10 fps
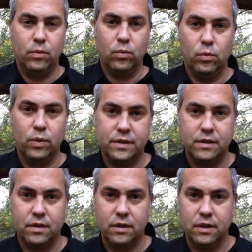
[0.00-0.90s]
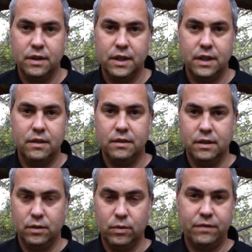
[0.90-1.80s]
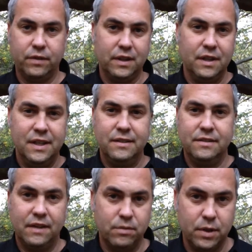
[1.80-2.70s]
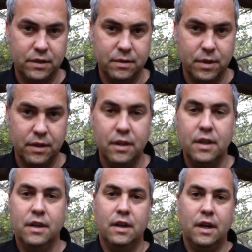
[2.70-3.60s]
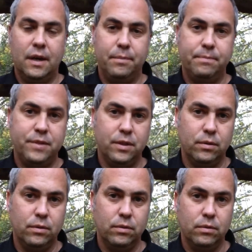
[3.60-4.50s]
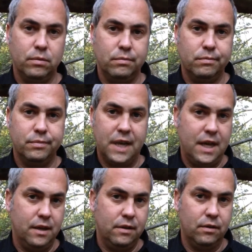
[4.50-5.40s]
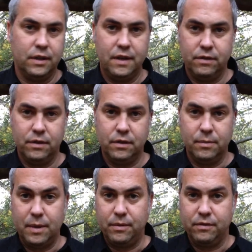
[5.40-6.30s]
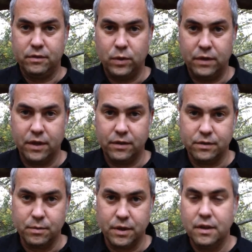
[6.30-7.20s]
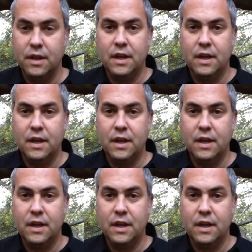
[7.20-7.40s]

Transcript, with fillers: what is currently, roughly $7 a month up to $10 or $11 or maybe even $12 a month,